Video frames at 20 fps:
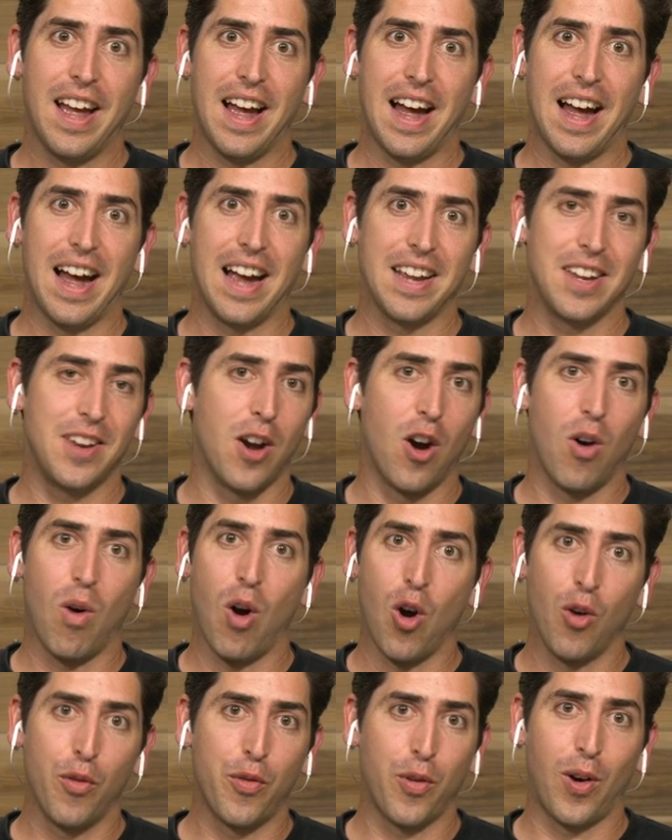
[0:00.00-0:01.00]
Uh, you know,
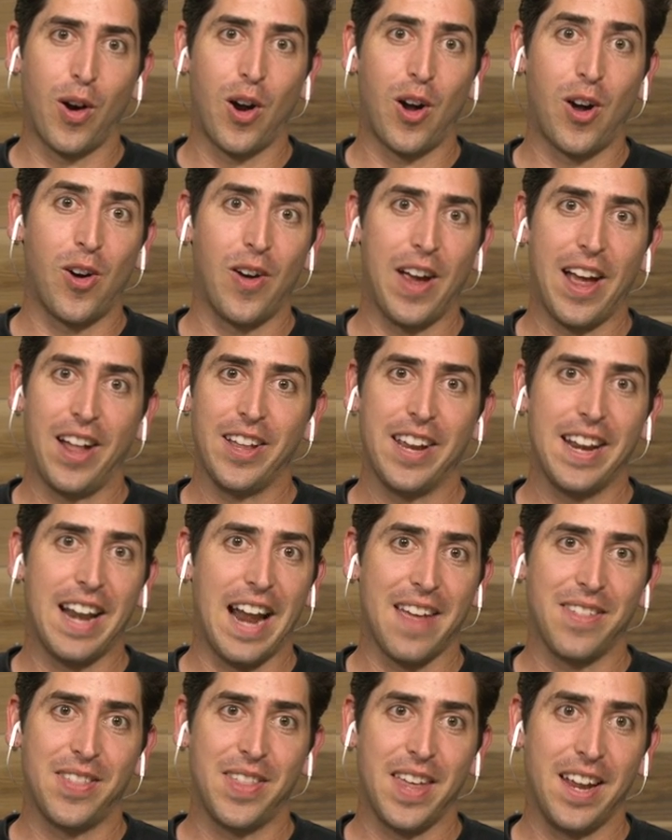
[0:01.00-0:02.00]
overall, Elliot,
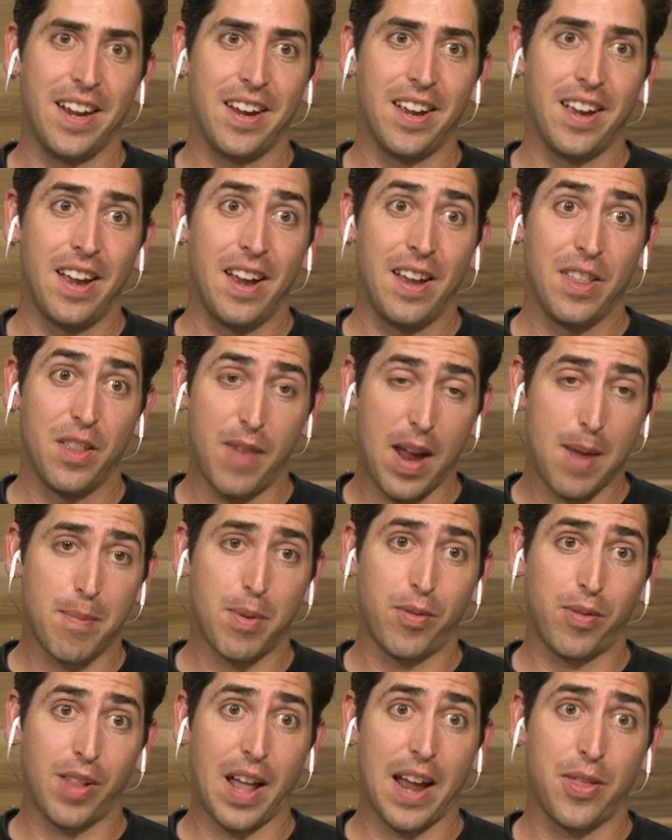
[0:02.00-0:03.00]
I think the
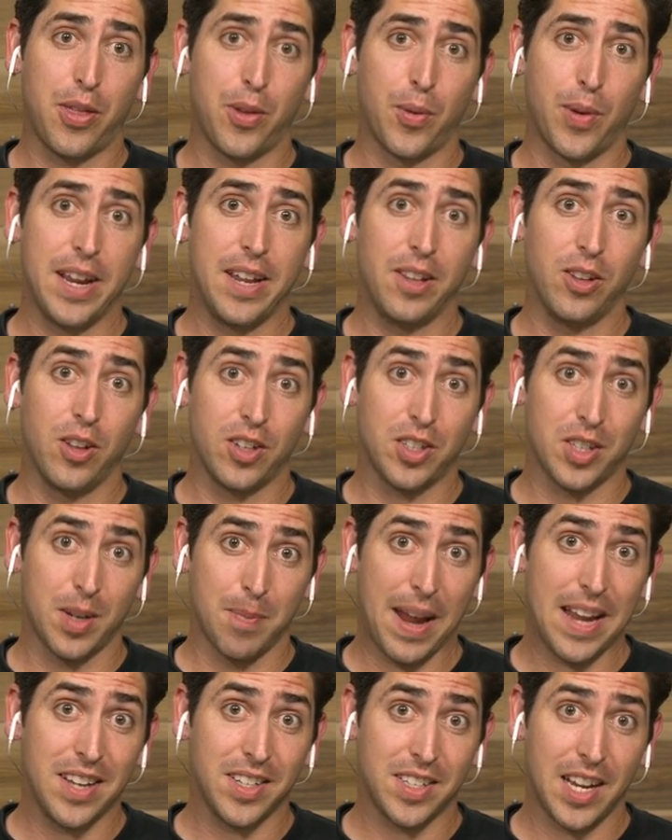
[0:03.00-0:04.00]
Vaporfly 3 looks
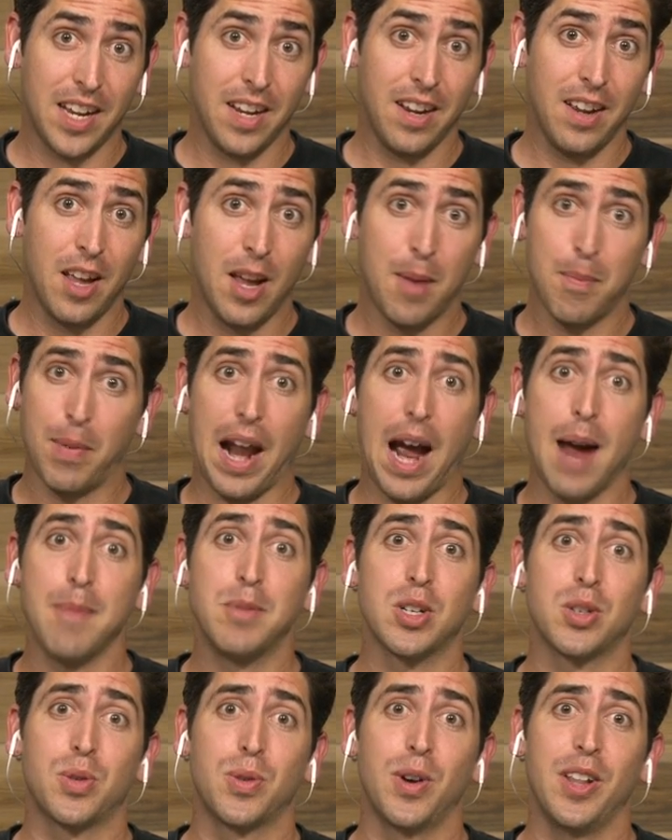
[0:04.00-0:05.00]
amazing, but I'm
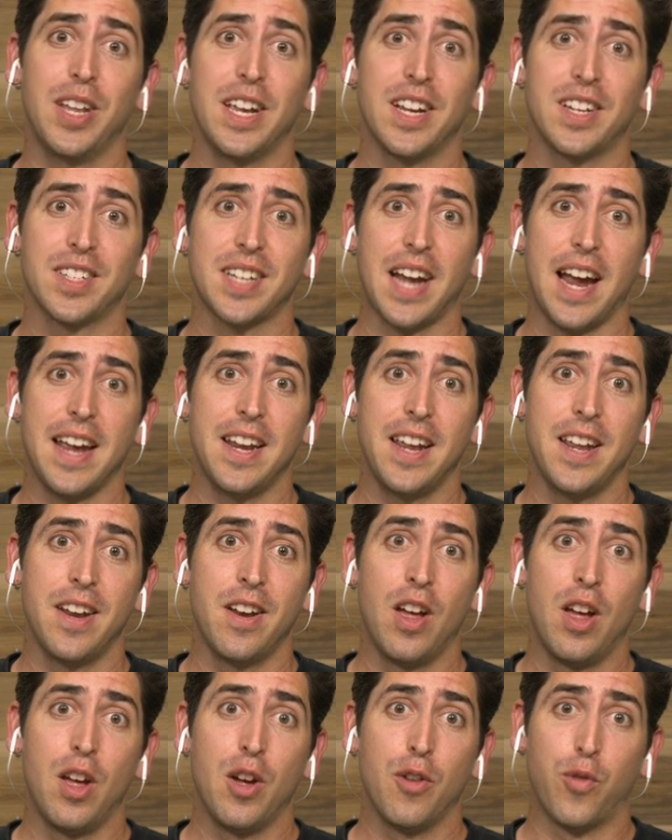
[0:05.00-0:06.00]
just really excited
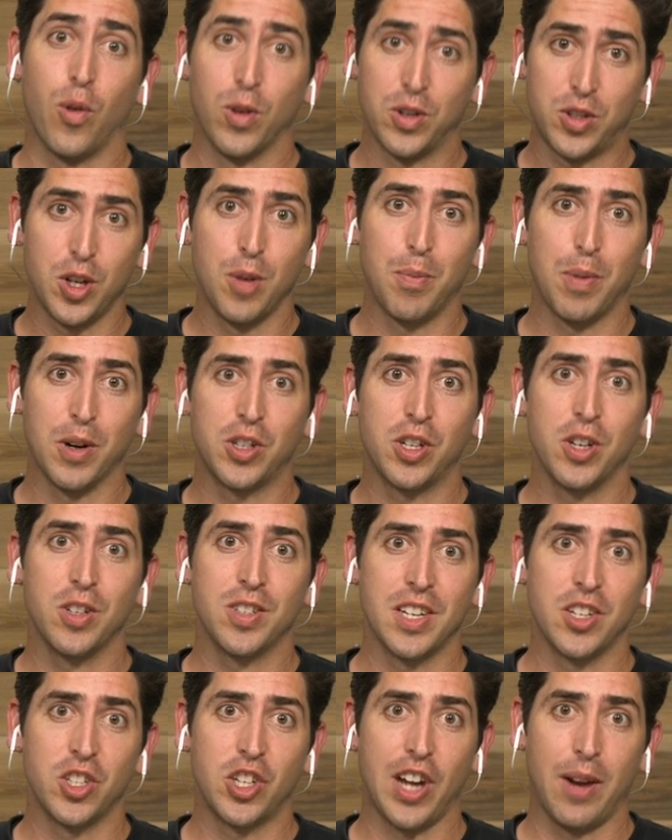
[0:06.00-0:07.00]
for super shoes
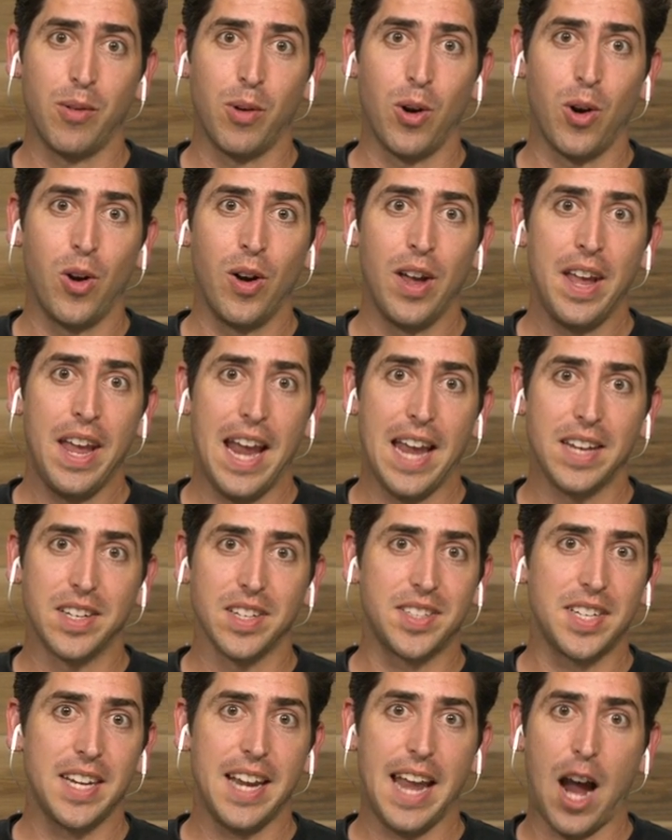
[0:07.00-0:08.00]
in general and to
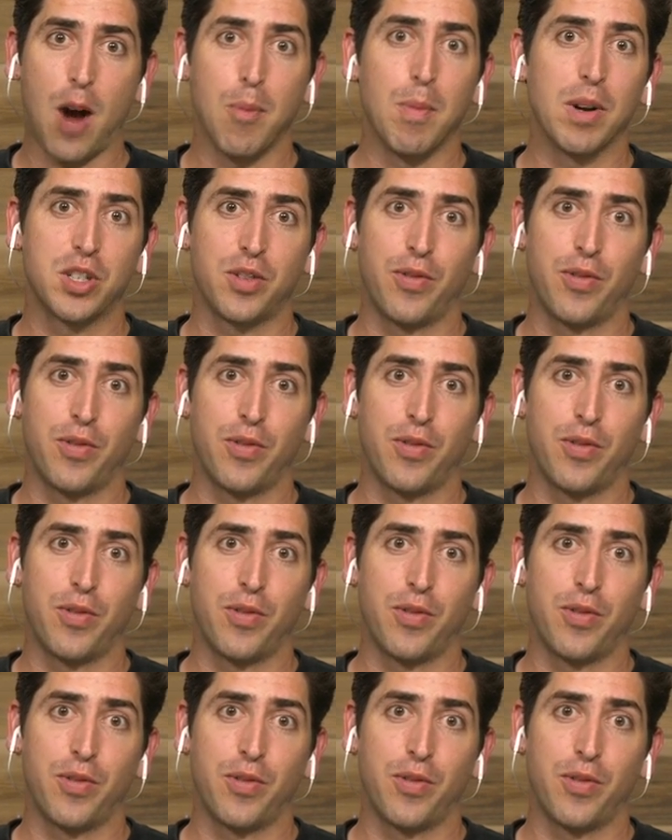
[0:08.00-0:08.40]
see how much